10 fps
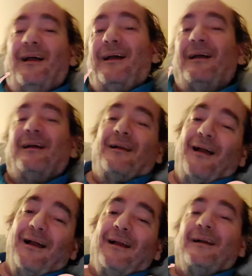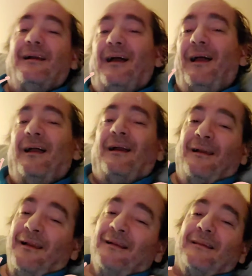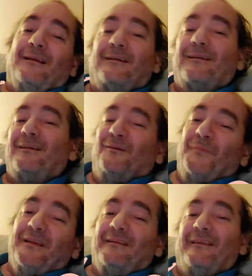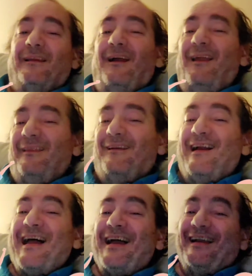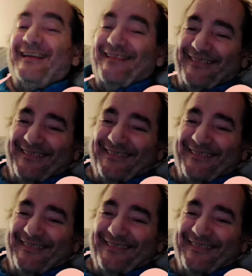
Eye. Kick them in the other eye.